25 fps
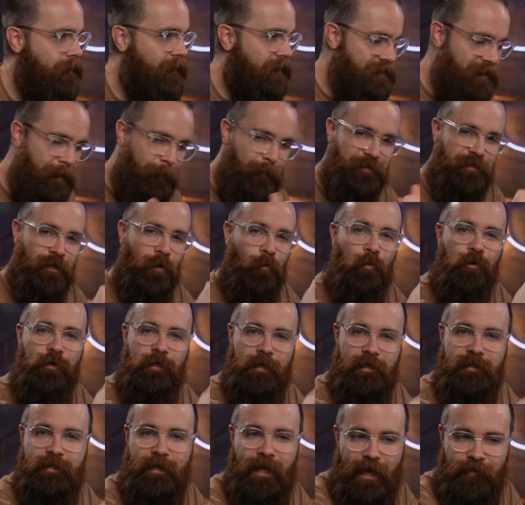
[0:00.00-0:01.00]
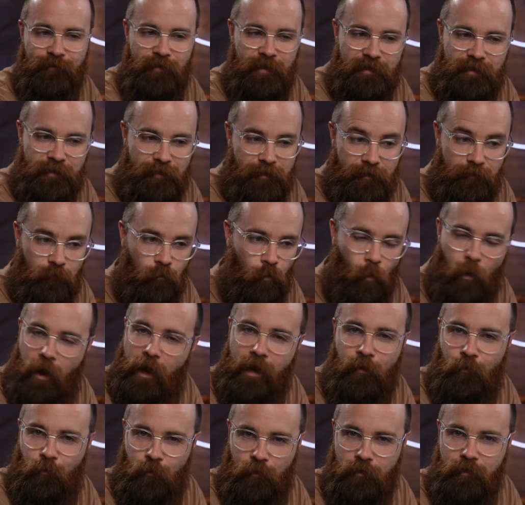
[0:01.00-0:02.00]
this episode, we're gonna dive into
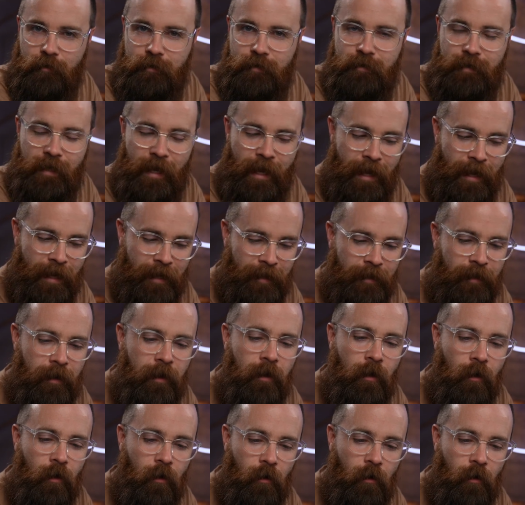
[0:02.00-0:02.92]
why it works and